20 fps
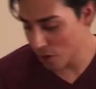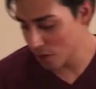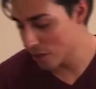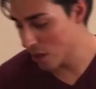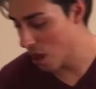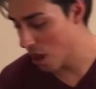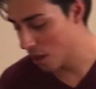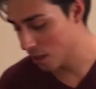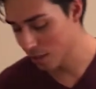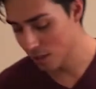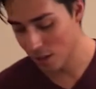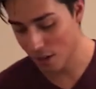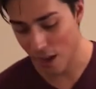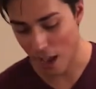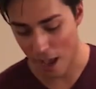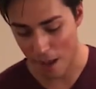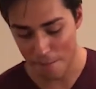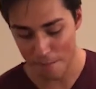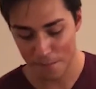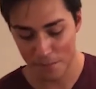salt.
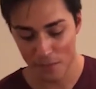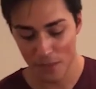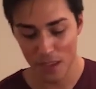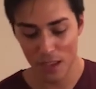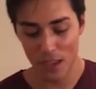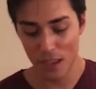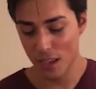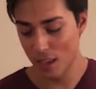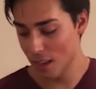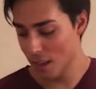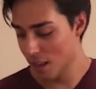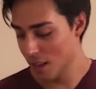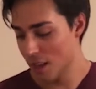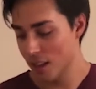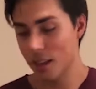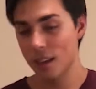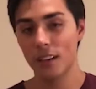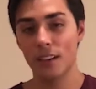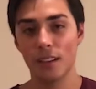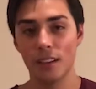Okay.
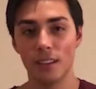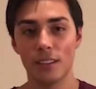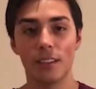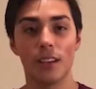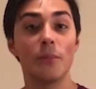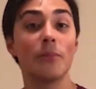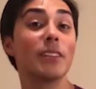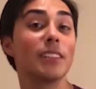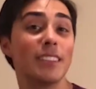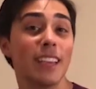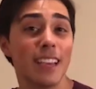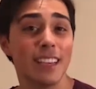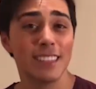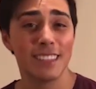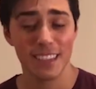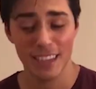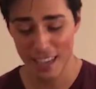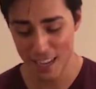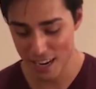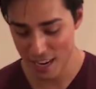I'm gonna taste it.